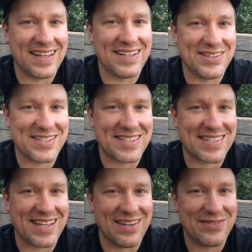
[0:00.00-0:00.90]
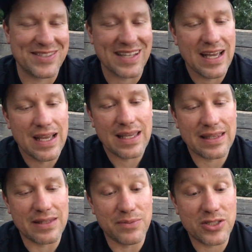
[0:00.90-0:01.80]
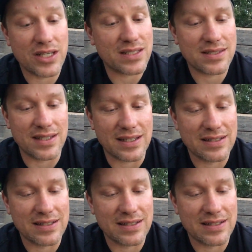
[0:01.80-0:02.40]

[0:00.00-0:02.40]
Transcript: it's just not the majestic